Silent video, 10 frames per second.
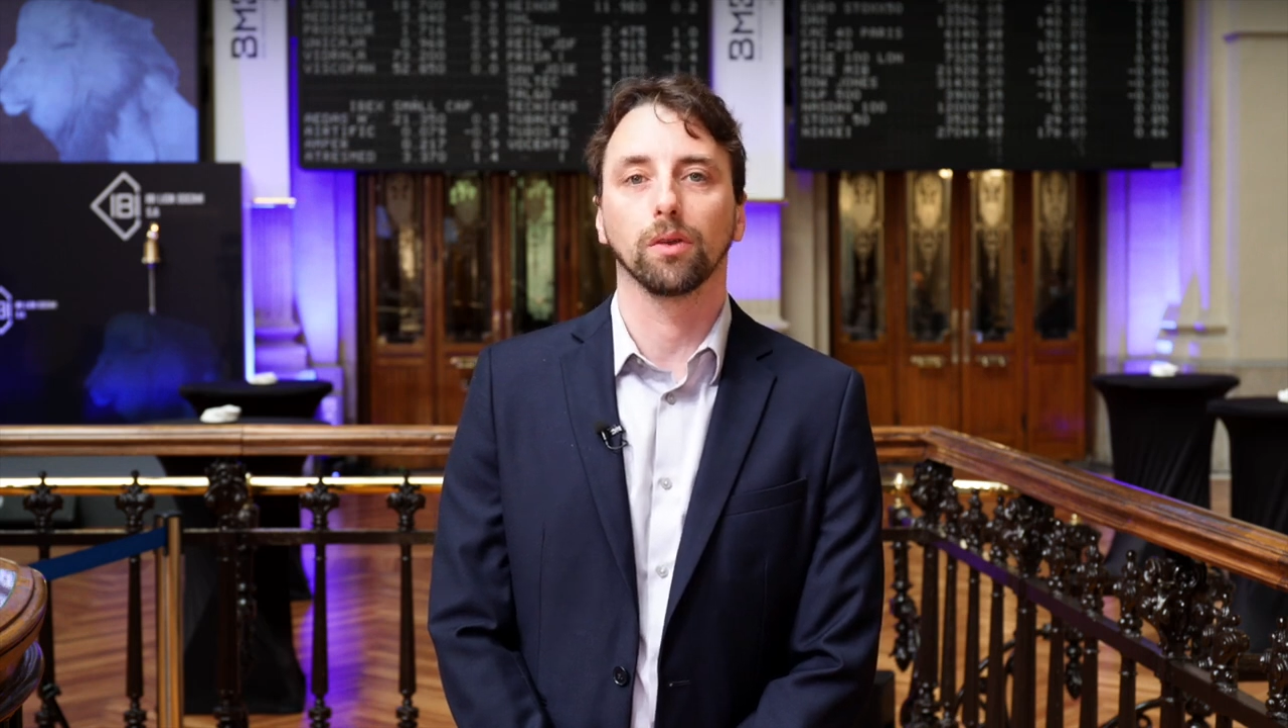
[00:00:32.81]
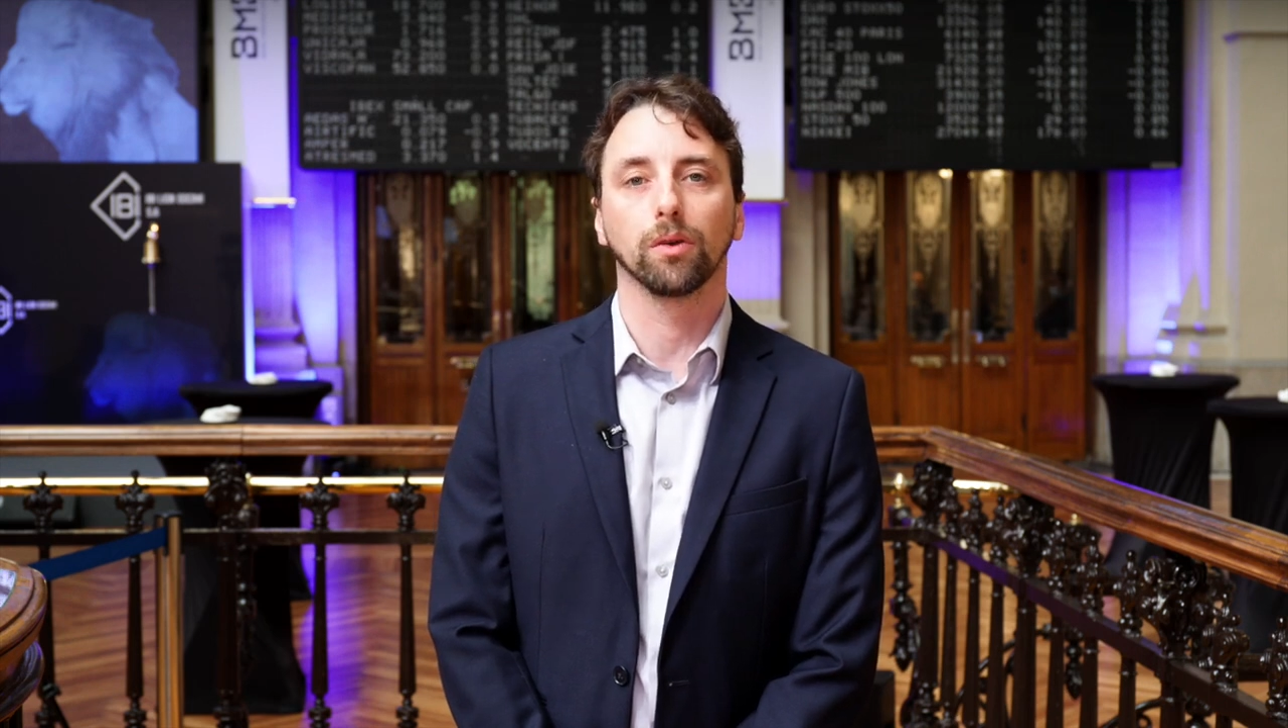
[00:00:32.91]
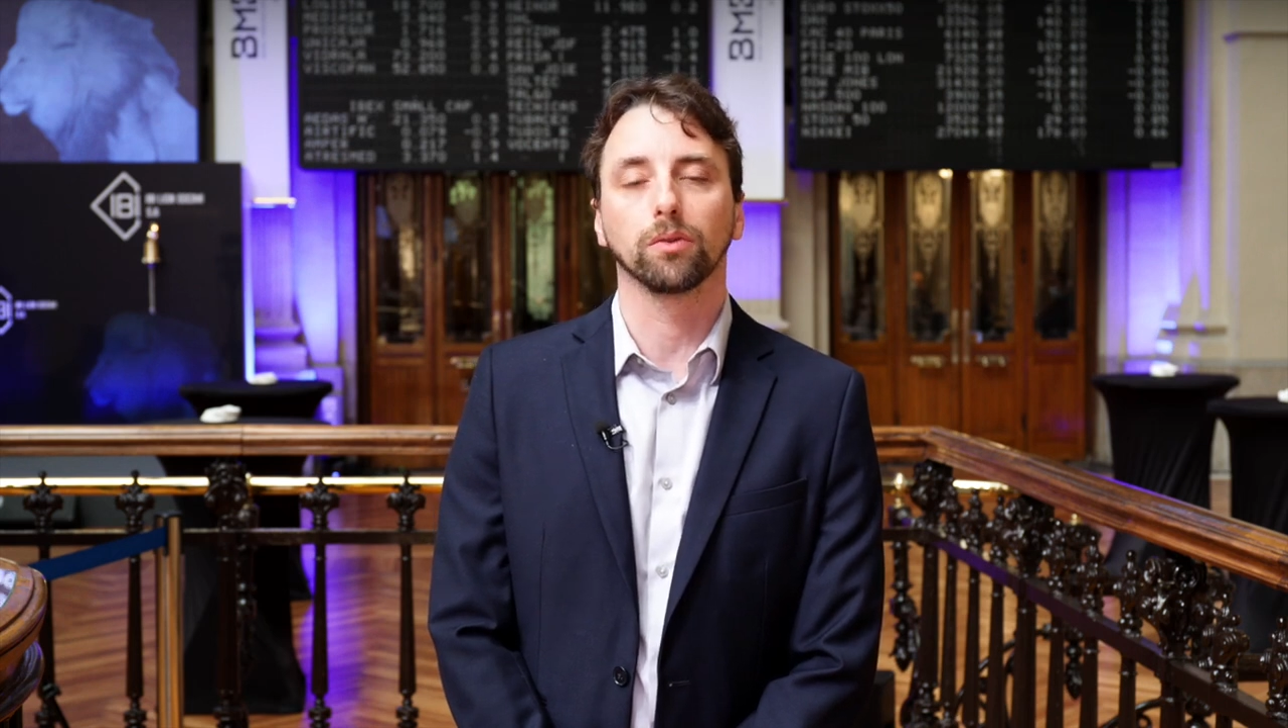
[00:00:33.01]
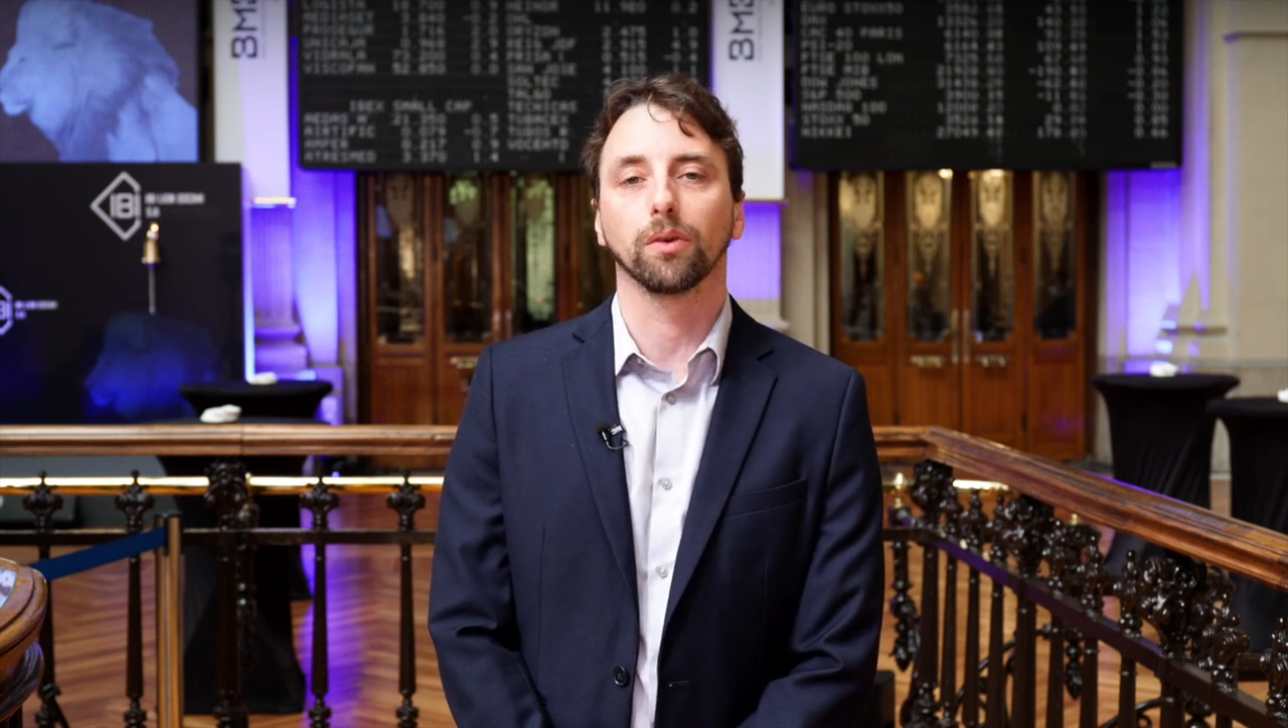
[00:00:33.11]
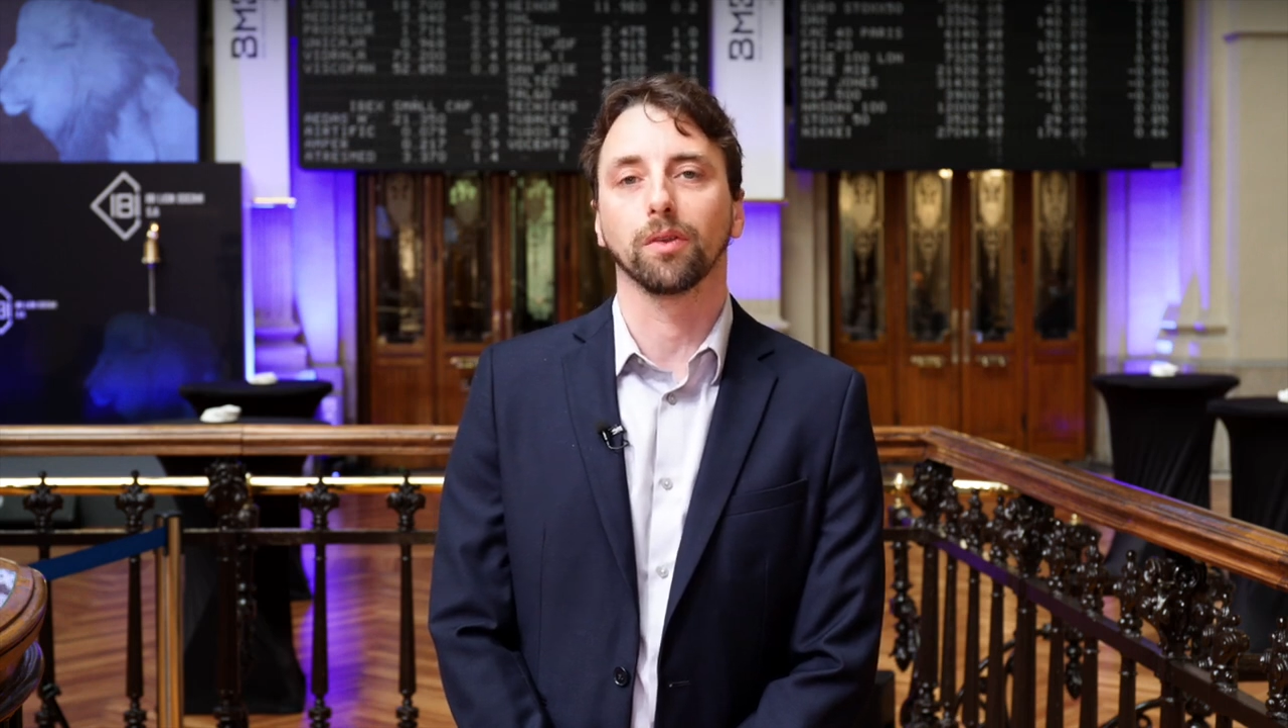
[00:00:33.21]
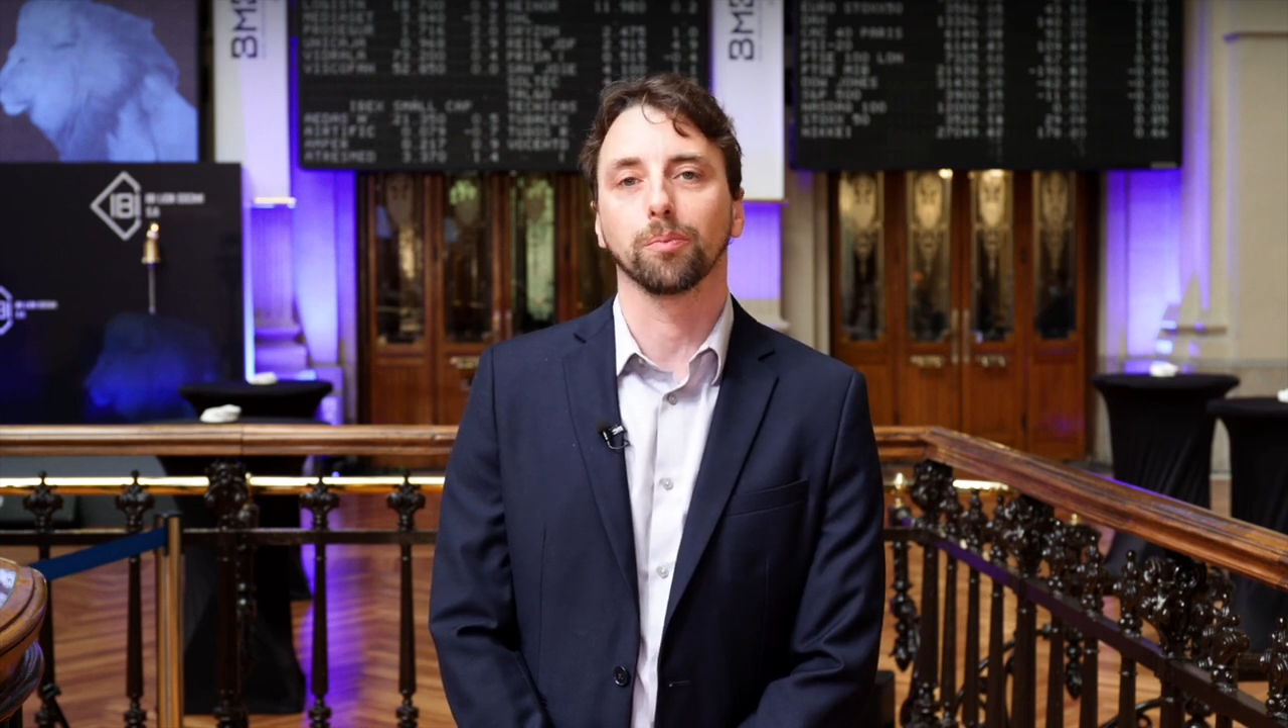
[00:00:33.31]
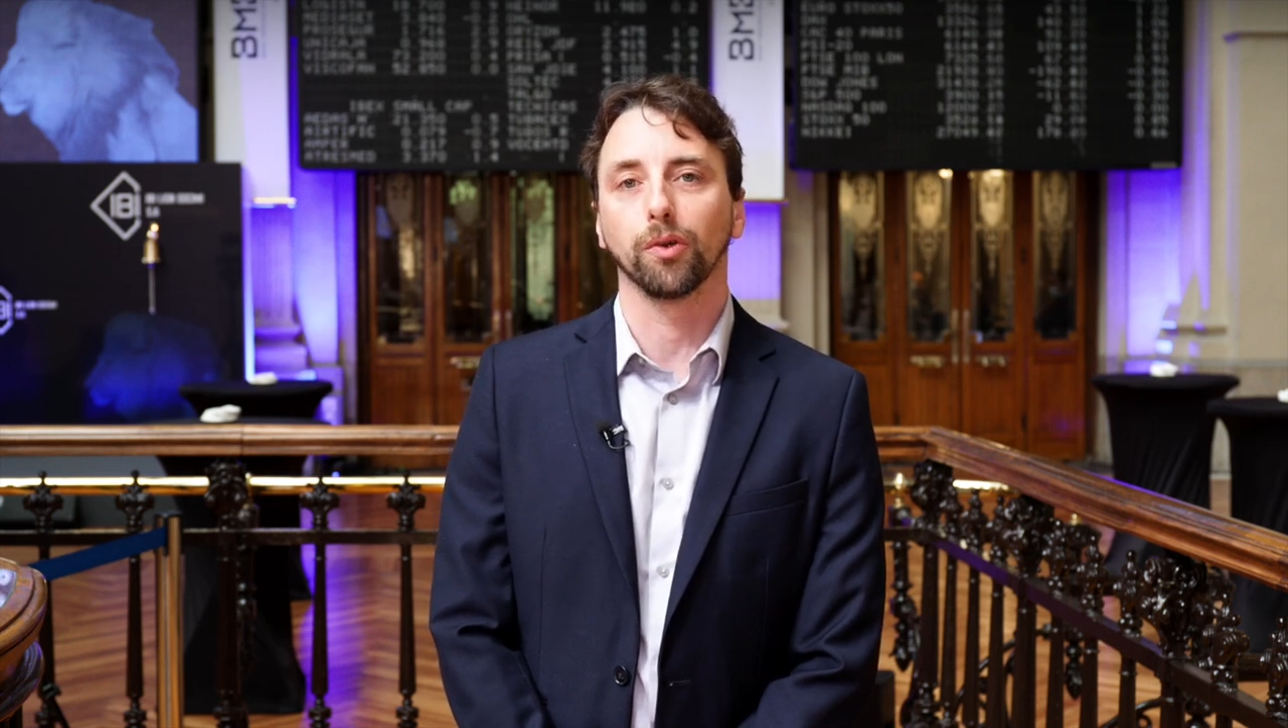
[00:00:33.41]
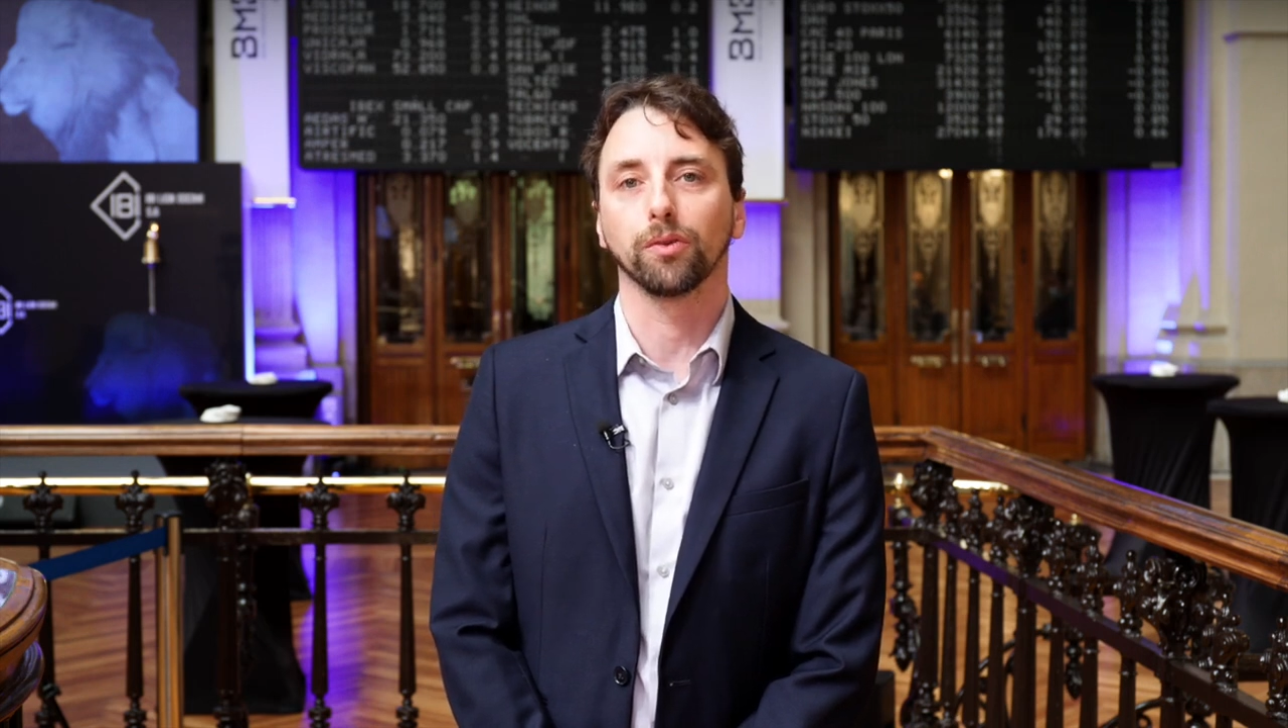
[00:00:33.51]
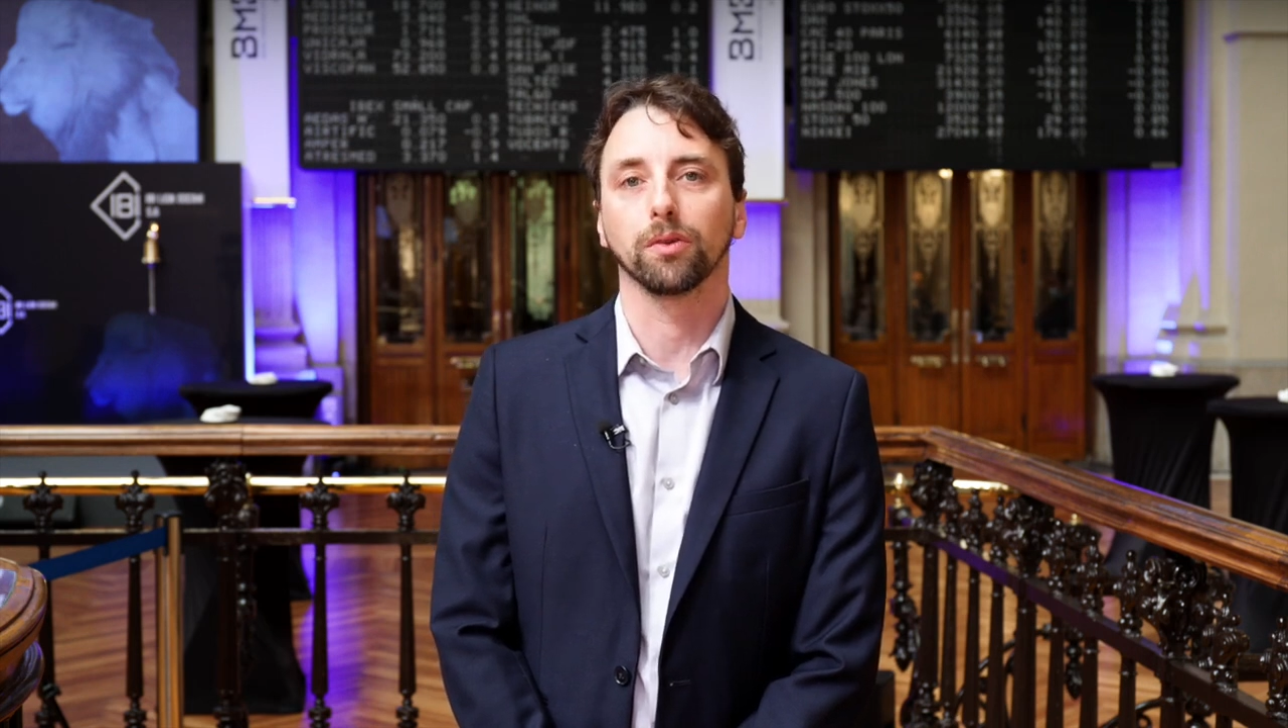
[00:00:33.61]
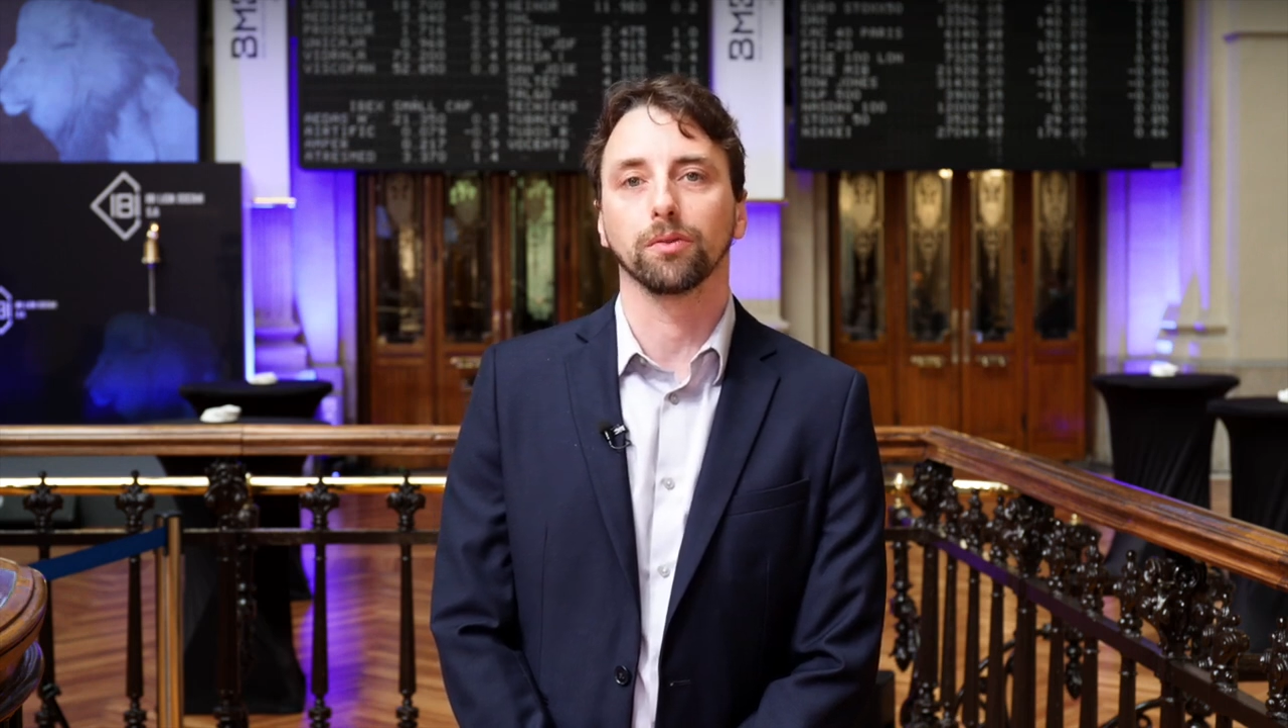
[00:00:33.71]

long-term exposure